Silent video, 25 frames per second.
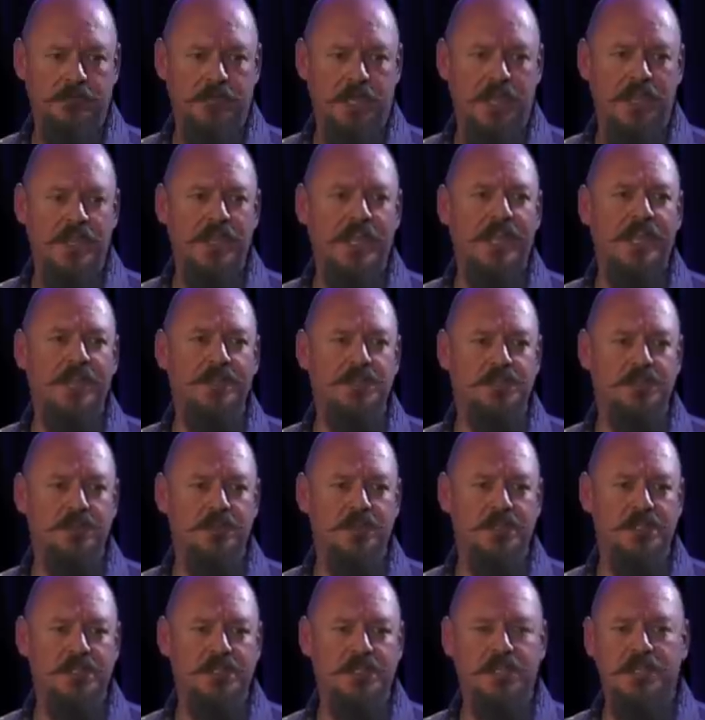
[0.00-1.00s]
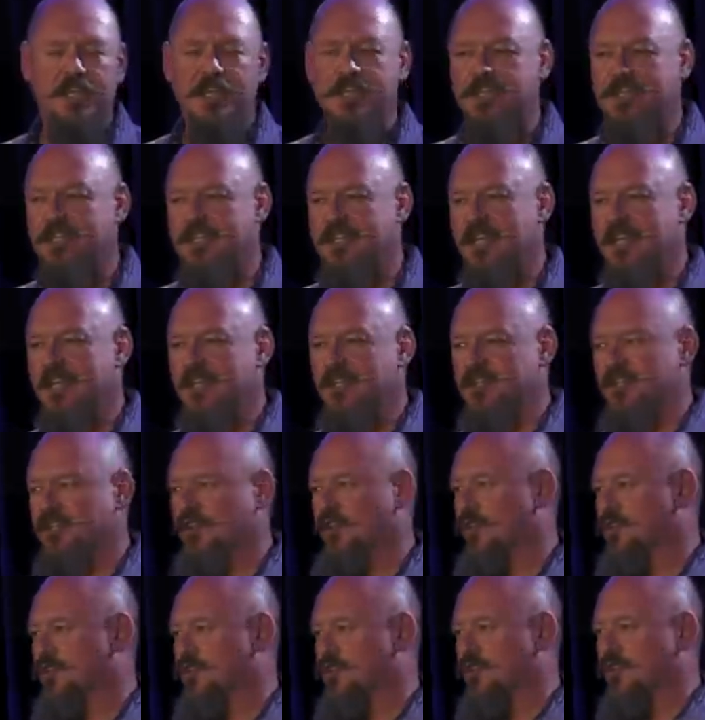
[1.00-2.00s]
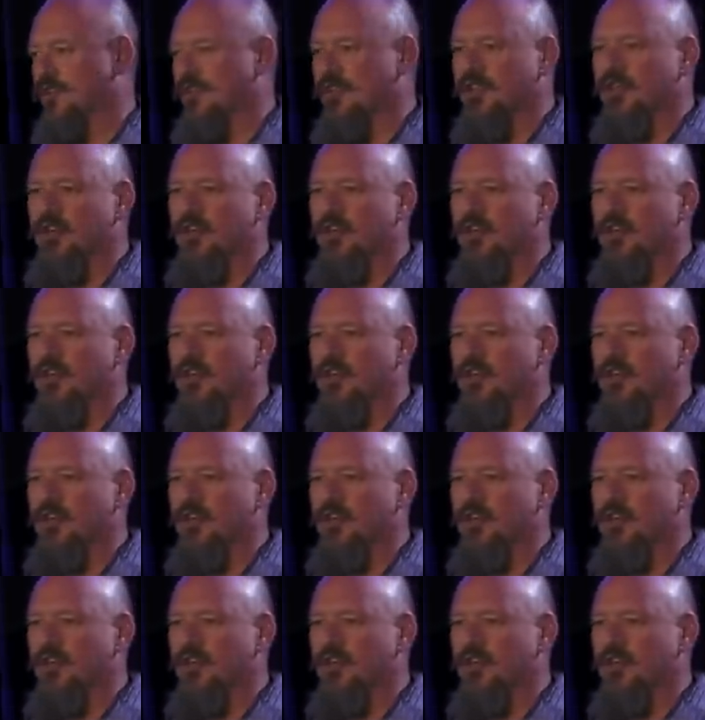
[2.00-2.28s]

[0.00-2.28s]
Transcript: And the answer is in today's social and